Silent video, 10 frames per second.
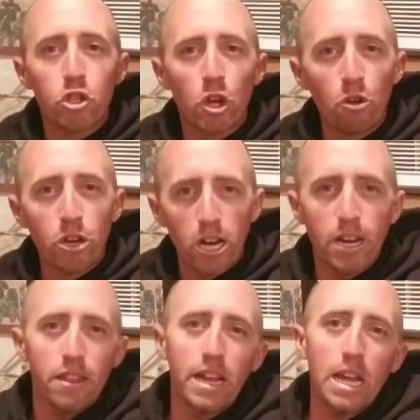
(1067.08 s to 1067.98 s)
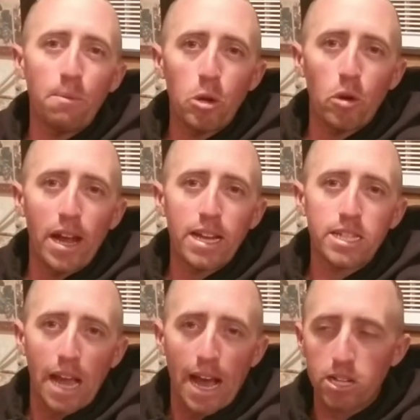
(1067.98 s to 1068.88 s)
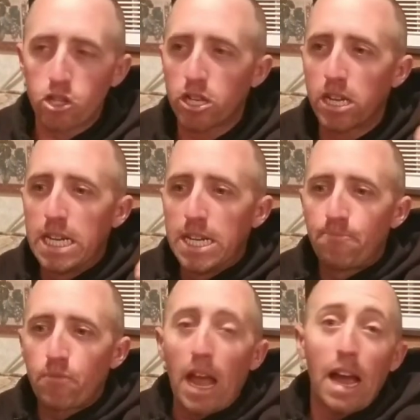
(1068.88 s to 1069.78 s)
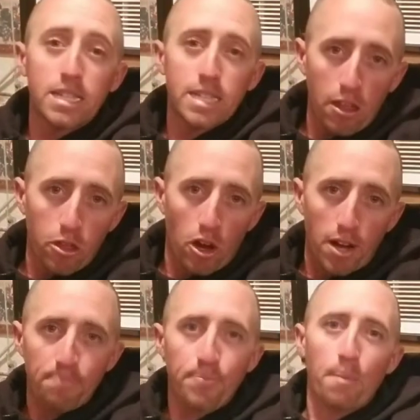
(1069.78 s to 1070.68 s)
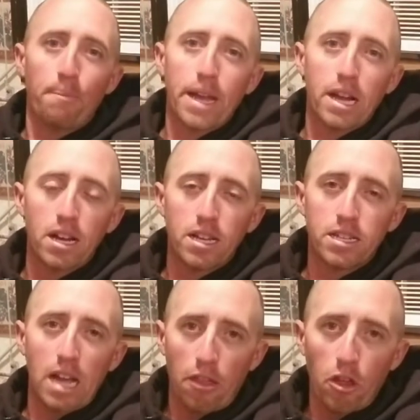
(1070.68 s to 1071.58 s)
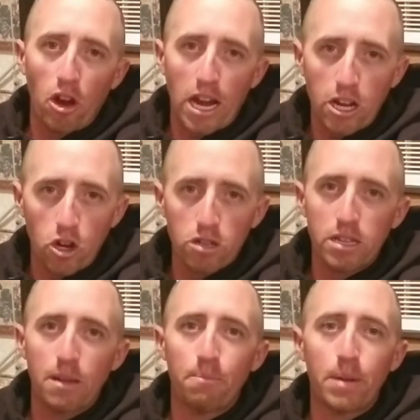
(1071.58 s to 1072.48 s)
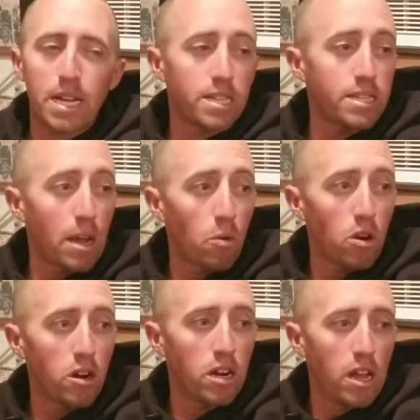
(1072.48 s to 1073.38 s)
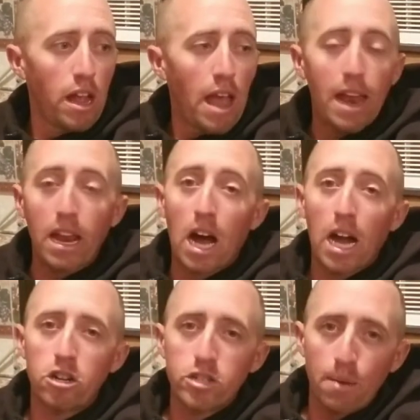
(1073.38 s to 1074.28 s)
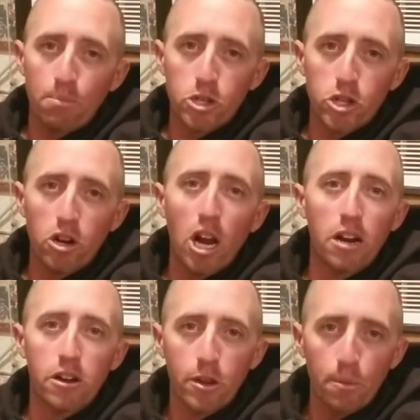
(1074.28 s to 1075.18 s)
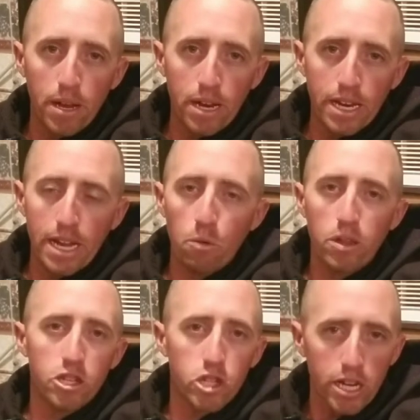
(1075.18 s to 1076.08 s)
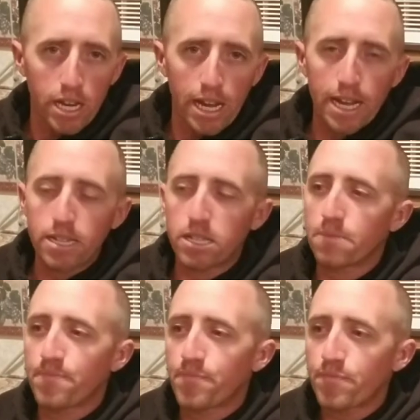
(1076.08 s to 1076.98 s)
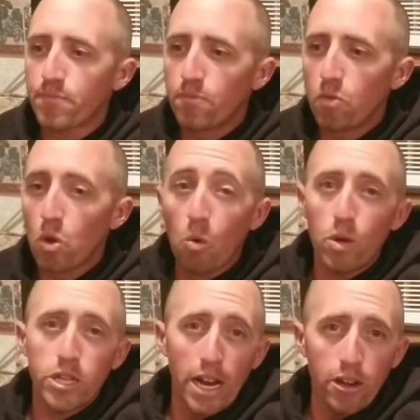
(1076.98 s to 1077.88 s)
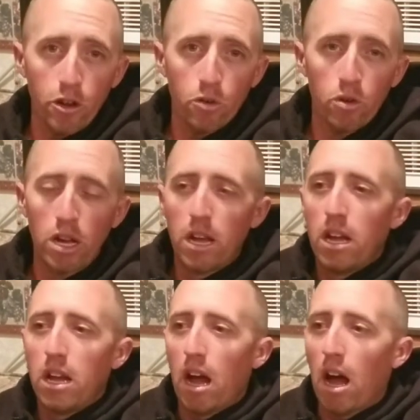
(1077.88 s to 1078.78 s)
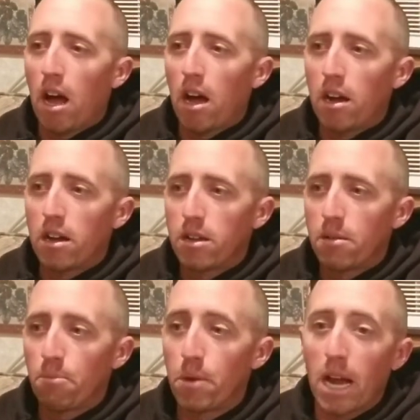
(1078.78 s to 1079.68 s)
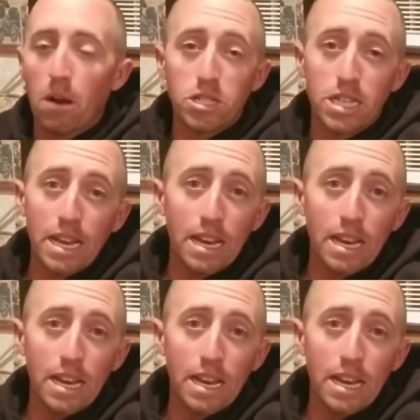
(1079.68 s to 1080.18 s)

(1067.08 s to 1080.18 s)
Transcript: So none of the emu eggs hatched as I thought because I thought I cooked them because they were at a higher temperature, higher humidity with the chicken eggs, which I knew, uh, but I was